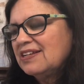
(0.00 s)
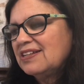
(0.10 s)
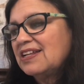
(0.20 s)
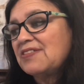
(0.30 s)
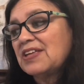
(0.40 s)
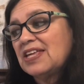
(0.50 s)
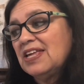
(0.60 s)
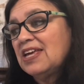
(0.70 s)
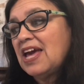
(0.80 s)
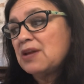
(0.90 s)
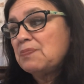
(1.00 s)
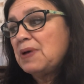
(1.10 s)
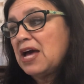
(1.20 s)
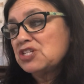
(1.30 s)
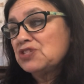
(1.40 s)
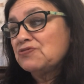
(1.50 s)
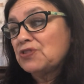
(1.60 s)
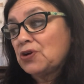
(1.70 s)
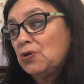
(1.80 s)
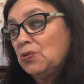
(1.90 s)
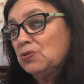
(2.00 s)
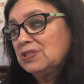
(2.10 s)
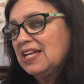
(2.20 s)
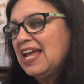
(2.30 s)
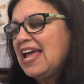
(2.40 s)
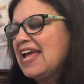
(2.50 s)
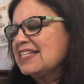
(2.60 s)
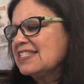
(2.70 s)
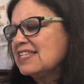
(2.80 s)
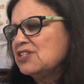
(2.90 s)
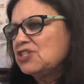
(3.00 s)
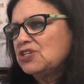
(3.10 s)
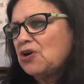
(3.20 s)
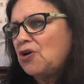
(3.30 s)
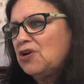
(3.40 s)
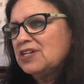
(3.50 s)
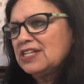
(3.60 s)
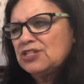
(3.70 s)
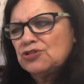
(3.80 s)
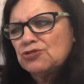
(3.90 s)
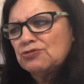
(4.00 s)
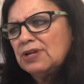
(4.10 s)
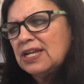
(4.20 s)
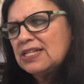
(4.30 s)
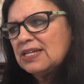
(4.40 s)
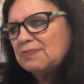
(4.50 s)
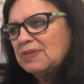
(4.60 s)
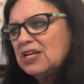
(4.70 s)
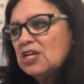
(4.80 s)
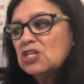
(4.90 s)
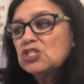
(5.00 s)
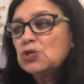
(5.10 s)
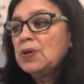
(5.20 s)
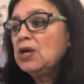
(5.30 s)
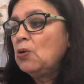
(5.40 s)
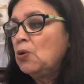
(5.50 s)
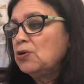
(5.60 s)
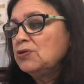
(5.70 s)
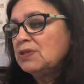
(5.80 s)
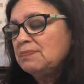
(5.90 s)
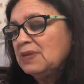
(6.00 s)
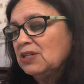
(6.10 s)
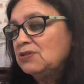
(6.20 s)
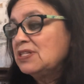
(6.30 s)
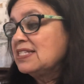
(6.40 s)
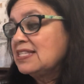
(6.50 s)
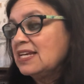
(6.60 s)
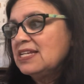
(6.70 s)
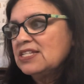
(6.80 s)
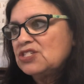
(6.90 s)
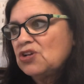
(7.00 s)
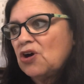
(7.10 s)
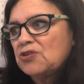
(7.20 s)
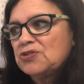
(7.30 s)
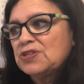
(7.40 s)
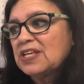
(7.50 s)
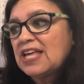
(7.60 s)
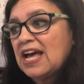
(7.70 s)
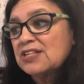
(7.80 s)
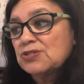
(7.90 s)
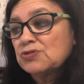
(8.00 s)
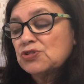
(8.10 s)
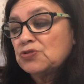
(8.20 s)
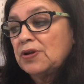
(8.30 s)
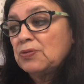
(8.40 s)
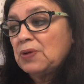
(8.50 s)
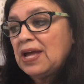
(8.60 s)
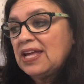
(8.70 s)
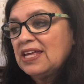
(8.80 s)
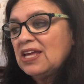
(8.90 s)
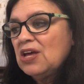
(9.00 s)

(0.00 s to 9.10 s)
Now the king had a passion for gold, and such an art intrigued him, so he ordered the miller to send his daughter to the castle straight away.